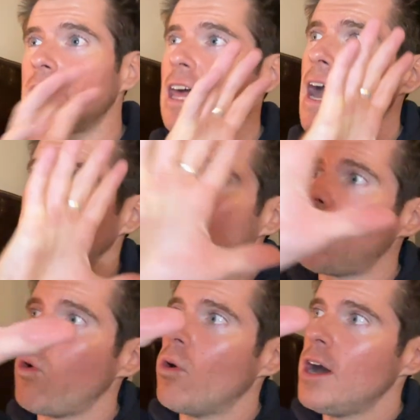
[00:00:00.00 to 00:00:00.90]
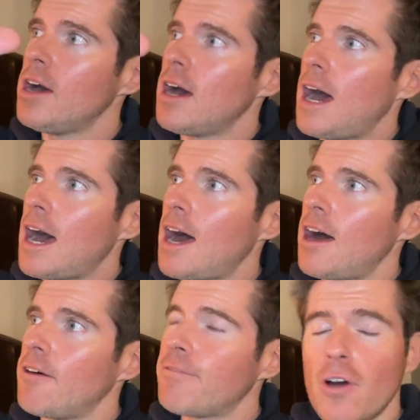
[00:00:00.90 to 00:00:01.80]
And they had all
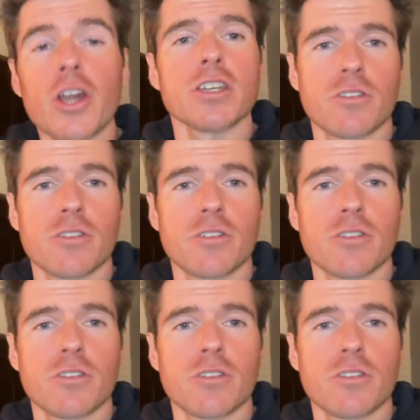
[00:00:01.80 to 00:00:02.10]
photos